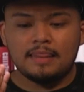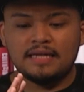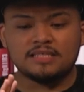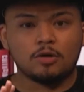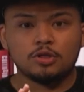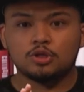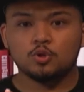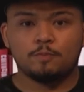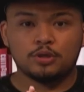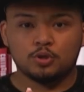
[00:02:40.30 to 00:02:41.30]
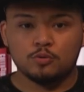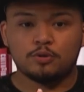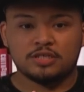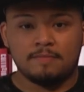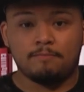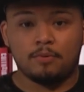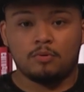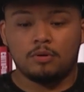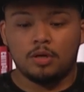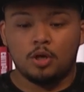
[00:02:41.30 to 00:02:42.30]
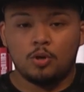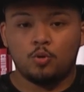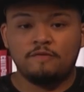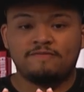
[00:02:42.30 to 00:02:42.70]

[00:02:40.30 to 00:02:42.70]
Let's start super, super simple. You